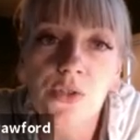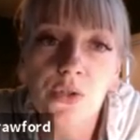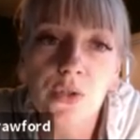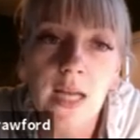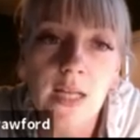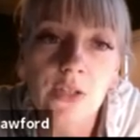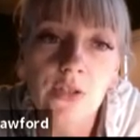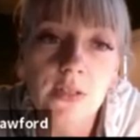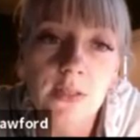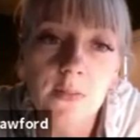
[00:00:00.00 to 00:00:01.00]
so you can
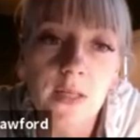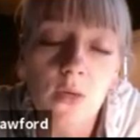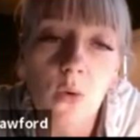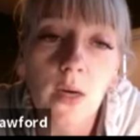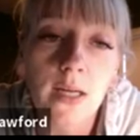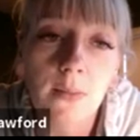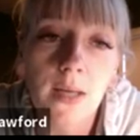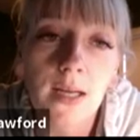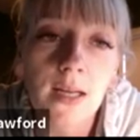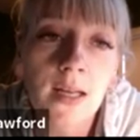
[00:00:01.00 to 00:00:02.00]
actually display quite a
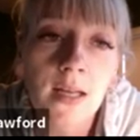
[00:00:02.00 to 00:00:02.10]
bit.